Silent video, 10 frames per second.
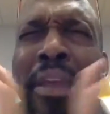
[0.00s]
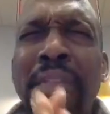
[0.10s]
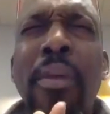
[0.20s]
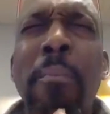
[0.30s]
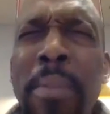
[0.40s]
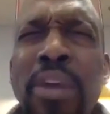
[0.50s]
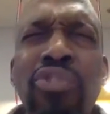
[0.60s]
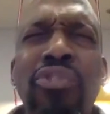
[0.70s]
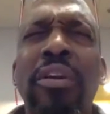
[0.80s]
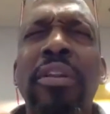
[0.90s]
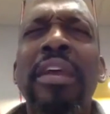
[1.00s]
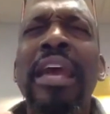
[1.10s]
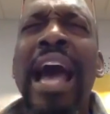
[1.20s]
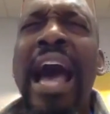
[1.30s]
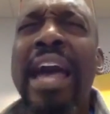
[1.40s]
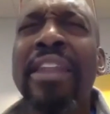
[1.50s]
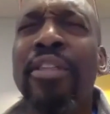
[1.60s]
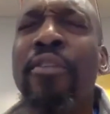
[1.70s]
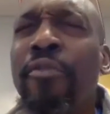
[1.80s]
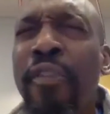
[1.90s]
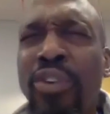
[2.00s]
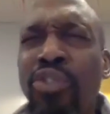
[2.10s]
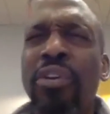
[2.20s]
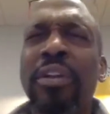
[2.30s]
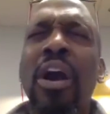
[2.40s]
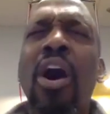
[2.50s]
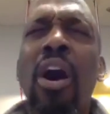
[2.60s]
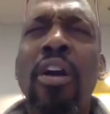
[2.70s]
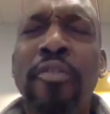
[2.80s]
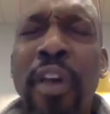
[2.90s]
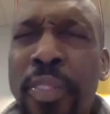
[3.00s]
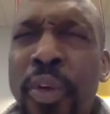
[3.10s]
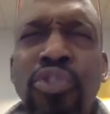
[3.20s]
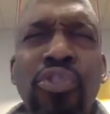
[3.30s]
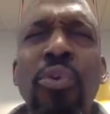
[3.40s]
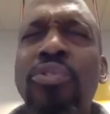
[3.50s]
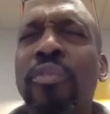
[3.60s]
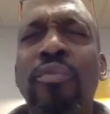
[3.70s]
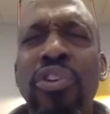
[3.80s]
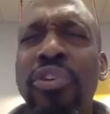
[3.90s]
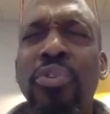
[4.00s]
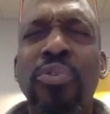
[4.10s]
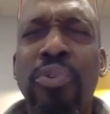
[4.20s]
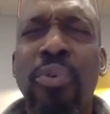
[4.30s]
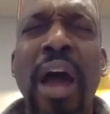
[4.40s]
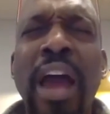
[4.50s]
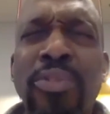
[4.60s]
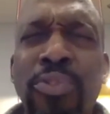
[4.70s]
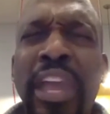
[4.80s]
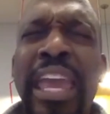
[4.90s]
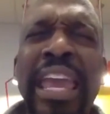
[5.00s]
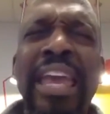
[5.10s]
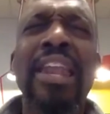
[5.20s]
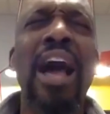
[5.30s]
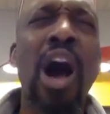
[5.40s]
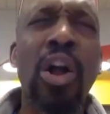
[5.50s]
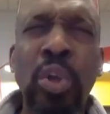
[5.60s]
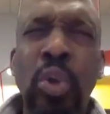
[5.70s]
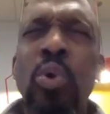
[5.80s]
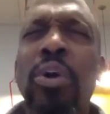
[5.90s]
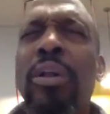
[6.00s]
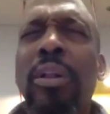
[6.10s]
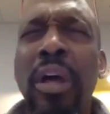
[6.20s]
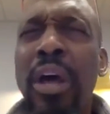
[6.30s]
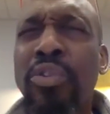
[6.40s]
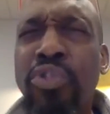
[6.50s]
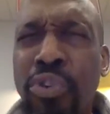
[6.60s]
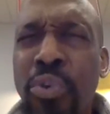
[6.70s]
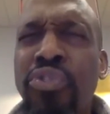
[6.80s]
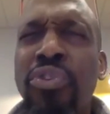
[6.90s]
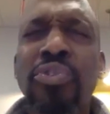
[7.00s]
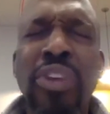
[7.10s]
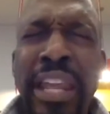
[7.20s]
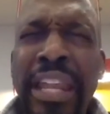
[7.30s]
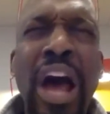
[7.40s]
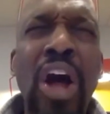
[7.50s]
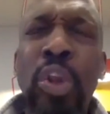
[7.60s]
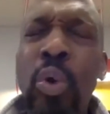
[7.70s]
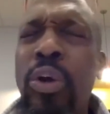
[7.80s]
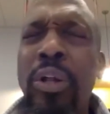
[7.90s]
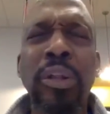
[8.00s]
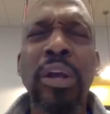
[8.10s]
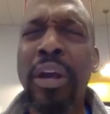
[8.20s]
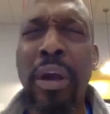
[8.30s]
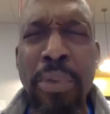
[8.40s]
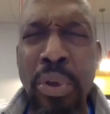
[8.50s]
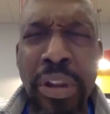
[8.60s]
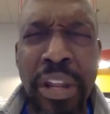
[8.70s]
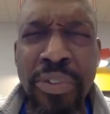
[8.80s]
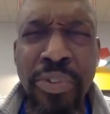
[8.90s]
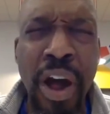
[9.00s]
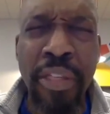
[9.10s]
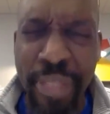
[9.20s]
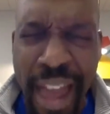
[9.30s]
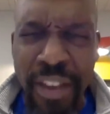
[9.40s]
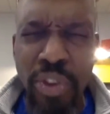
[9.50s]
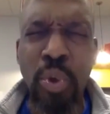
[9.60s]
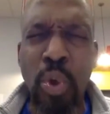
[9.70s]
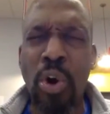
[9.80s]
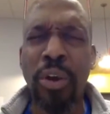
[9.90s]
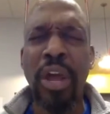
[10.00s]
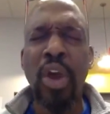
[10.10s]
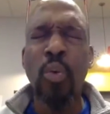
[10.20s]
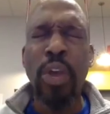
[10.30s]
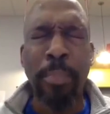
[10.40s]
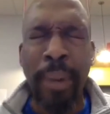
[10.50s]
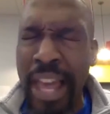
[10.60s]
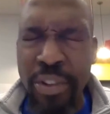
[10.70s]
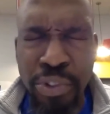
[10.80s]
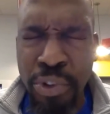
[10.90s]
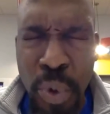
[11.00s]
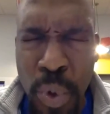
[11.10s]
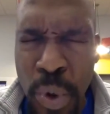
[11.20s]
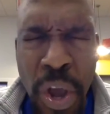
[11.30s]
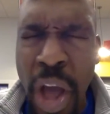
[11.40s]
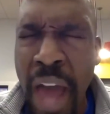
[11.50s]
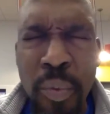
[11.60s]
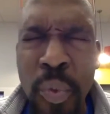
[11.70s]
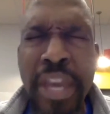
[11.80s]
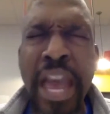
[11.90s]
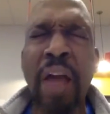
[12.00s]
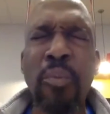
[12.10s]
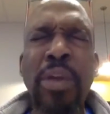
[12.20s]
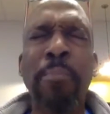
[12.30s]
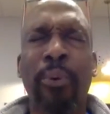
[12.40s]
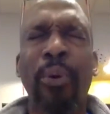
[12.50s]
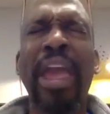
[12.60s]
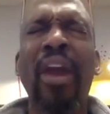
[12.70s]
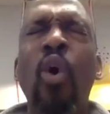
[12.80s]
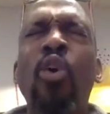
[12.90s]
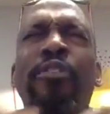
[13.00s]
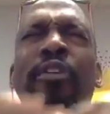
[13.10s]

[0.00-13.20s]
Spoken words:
mission and the vision of the Church of Jesus Christ in our local churches and in our local communities, God. Thank you, Lord. We bless you, and we pray over